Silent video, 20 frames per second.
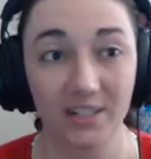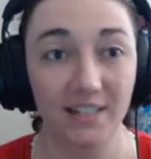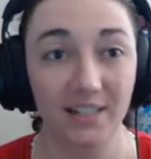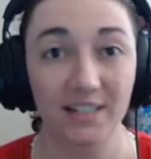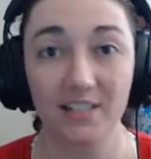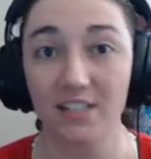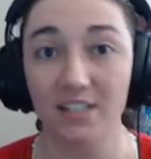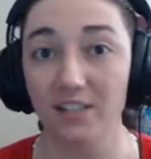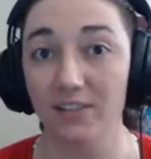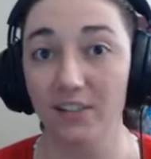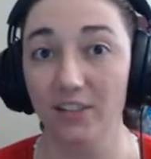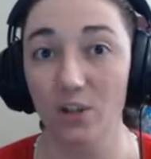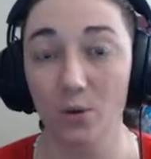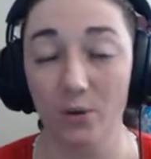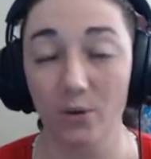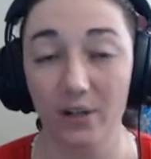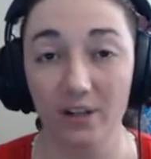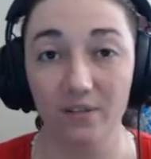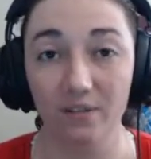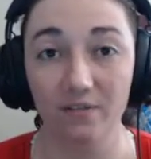instantly go
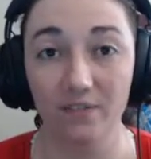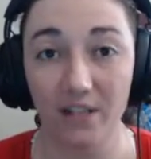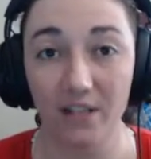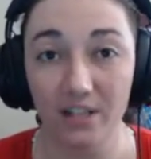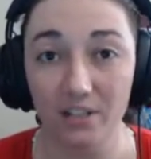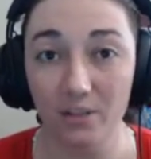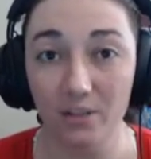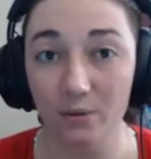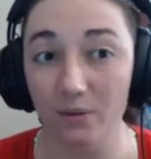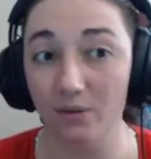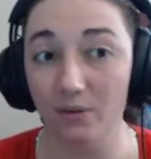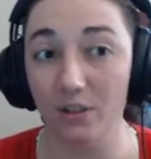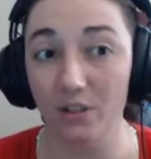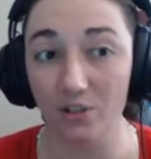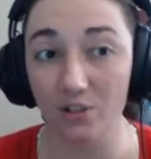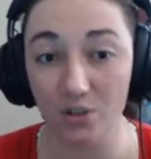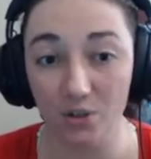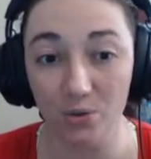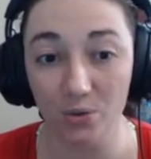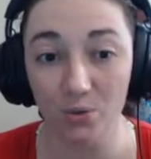in and invade you if they
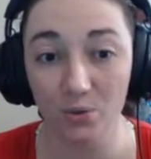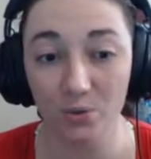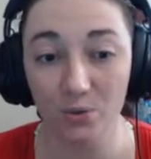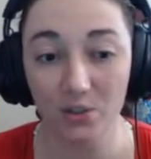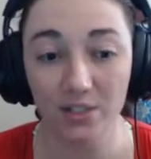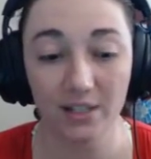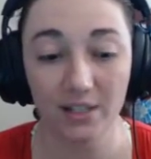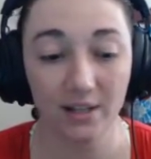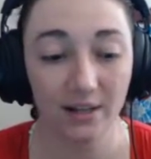choose.